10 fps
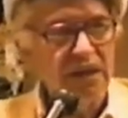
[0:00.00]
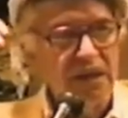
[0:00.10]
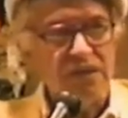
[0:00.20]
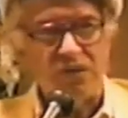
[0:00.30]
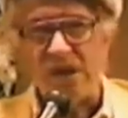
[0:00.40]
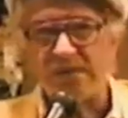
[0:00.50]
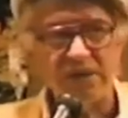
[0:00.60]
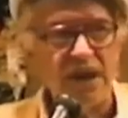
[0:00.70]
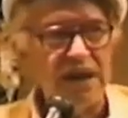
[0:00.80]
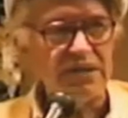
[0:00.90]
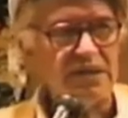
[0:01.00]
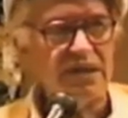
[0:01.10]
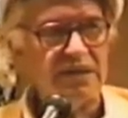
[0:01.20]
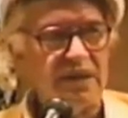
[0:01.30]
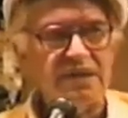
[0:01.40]
stream of
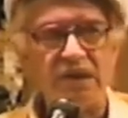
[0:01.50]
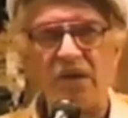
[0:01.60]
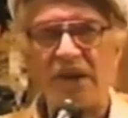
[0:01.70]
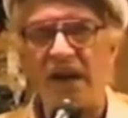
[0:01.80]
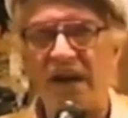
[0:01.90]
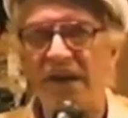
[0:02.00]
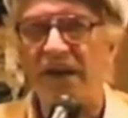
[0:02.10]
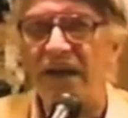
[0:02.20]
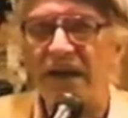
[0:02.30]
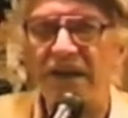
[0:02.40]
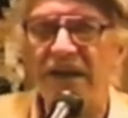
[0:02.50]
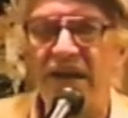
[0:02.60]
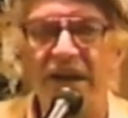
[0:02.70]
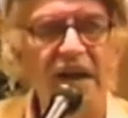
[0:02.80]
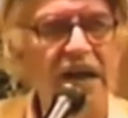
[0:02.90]
consciousness, he's going on and on and
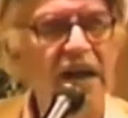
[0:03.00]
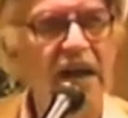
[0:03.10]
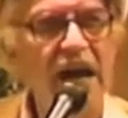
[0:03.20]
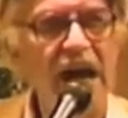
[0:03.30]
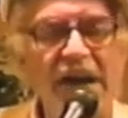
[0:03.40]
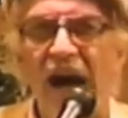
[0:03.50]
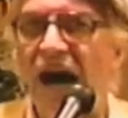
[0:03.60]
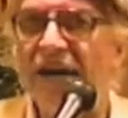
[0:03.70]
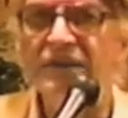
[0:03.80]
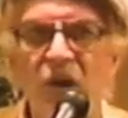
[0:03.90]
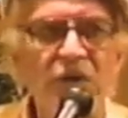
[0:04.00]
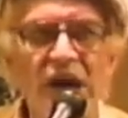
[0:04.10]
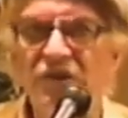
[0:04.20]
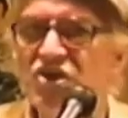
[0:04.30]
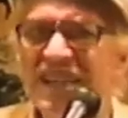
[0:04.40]
on. And I don't
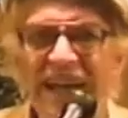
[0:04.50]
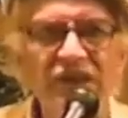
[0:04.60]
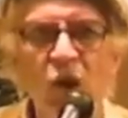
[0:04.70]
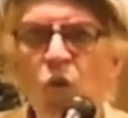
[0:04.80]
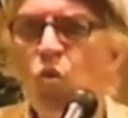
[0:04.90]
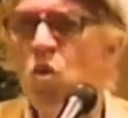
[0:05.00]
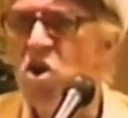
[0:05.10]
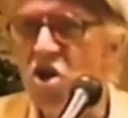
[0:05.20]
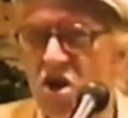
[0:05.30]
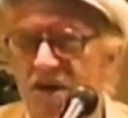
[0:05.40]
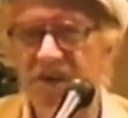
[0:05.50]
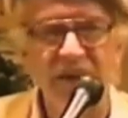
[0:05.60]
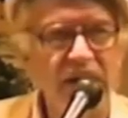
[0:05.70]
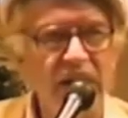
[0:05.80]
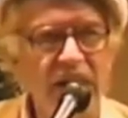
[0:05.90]
understand a word
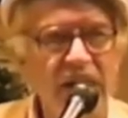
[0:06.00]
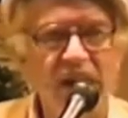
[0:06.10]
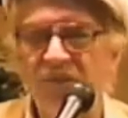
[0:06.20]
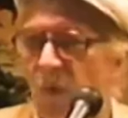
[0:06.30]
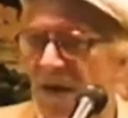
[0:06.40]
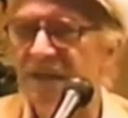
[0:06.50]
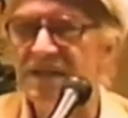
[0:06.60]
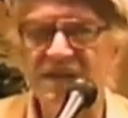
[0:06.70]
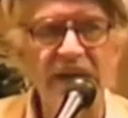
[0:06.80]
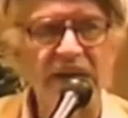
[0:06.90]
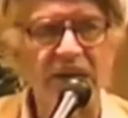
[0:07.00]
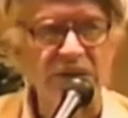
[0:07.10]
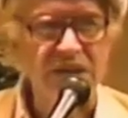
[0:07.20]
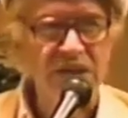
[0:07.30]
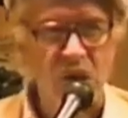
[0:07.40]
of what he's saying, because
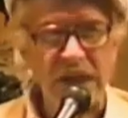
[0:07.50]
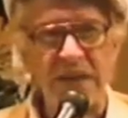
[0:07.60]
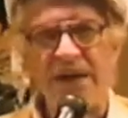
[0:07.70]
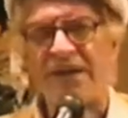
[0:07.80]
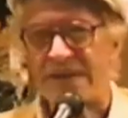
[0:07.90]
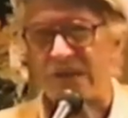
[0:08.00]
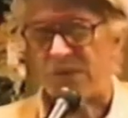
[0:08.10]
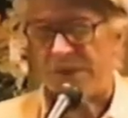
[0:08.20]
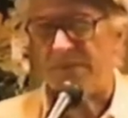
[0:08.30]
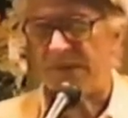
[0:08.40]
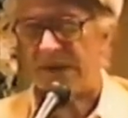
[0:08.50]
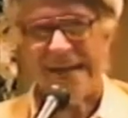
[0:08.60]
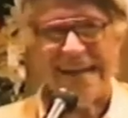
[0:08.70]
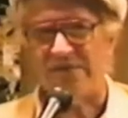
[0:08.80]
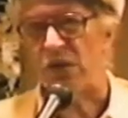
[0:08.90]
he's talking about a script that I
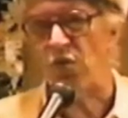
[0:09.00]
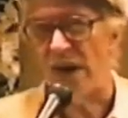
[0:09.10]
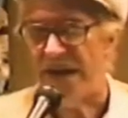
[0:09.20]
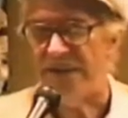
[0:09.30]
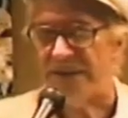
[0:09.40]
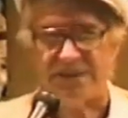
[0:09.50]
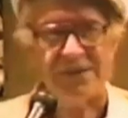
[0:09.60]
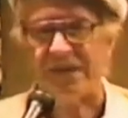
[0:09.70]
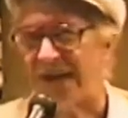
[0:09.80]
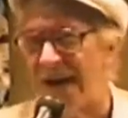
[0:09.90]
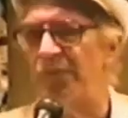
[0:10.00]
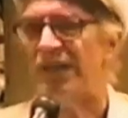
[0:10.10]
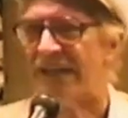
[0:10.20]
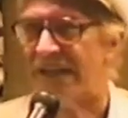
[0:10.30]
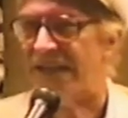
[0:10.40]
haven't read. It's very
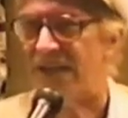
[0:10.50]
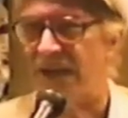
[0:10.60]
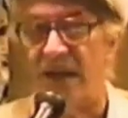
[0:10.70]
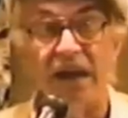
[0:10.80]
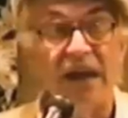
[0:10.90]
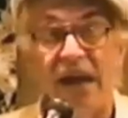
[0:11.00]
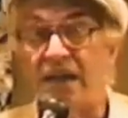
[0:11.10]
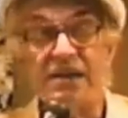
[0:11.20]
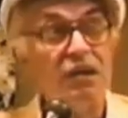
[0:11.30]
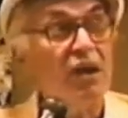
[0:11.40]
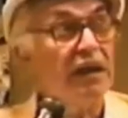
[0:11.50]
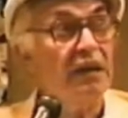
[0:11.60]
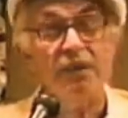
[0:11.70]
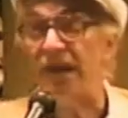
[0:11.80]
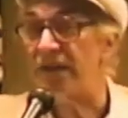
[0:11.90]
complicated. And he's talking
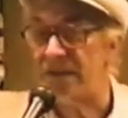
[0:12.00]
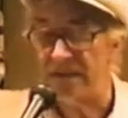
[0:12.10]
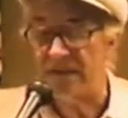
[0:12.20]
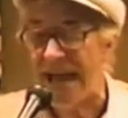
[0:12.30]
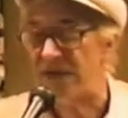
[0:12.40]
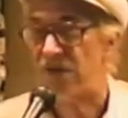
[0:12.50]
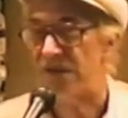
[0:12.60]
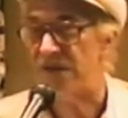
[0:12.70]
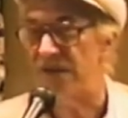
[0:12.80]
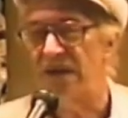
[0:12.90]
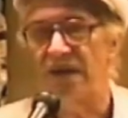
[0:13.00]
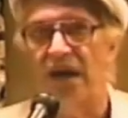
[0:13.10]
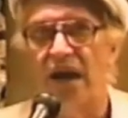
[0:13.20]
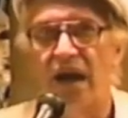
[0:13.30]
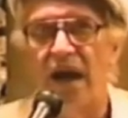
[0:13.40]
about it in snatches.
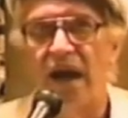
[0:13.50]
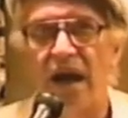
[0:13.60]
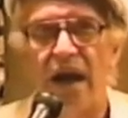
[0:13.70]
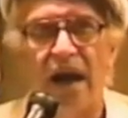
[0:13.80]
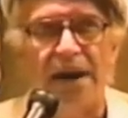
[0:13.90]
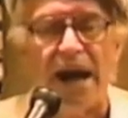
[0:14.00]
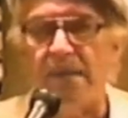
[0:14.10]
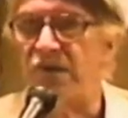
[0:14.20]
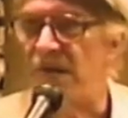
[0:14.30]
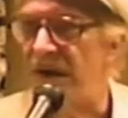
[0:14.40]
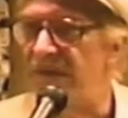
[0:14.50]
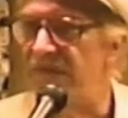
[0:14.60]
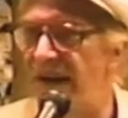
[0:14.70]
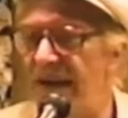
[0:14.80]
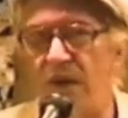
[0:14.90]
And I'm trying to
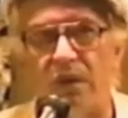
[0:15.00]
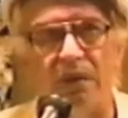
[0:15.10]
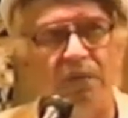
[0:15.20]
follow him,